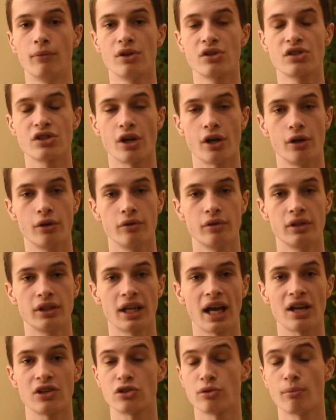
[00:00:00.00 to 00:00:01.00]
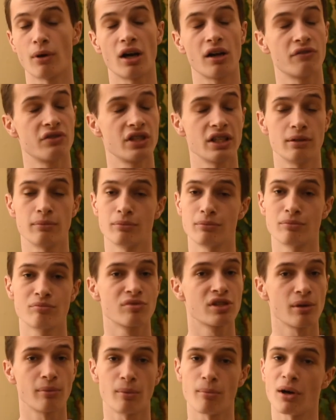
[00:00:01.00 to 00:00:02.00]
So as you might have seen
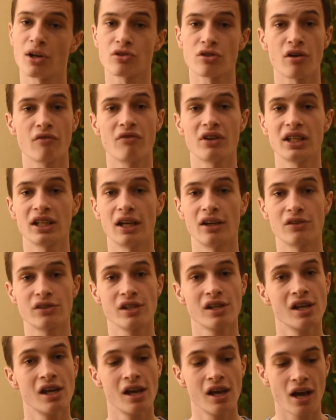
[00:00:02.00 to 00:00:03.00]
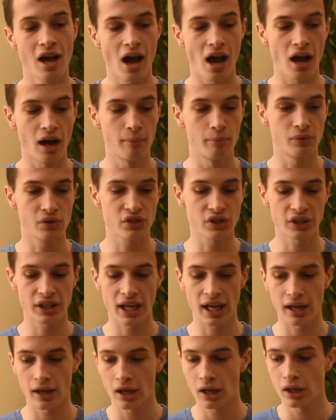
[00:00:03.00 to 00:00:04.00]
some of my drone videos. So
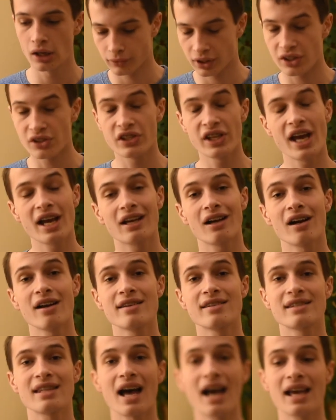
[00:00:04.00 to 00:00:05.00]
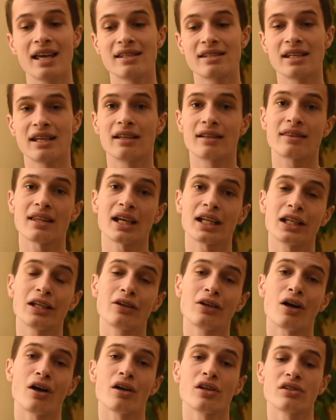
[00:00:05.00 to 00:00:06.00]
yeah guys, that is it. Thank you
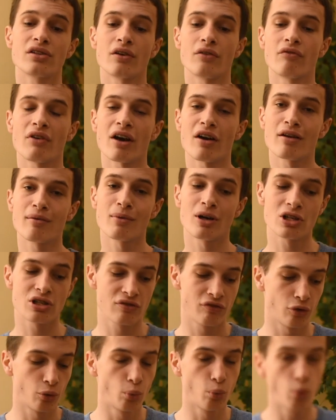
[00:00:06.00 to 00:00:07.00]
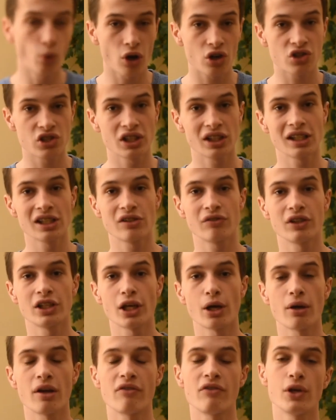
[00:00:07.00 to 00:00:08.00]
guys very much for watching this
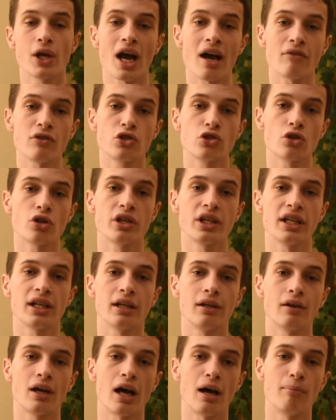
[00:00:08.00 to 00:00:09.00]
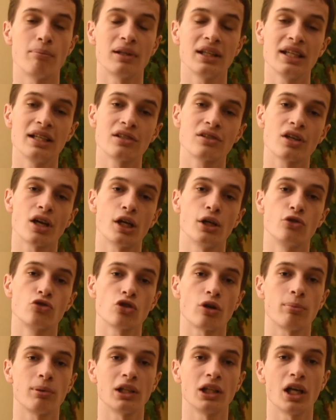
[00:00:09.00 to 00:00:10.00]
video. If you have enjoyed it, please go and
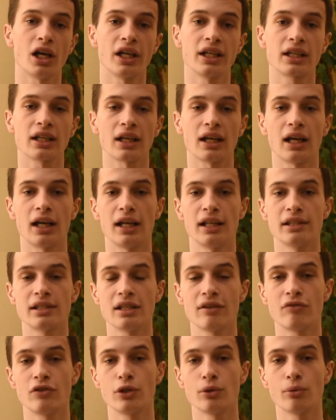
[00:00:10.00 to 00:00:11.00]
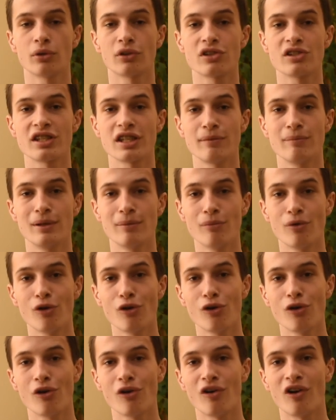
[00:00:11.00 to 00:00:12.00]
drop a like, and if you want to see me
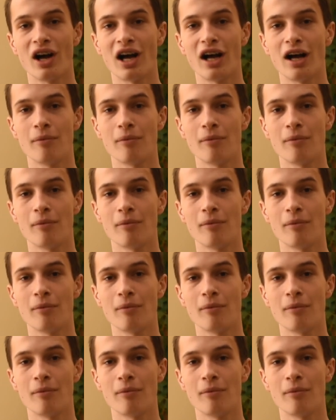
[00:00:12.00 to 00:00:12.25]
more,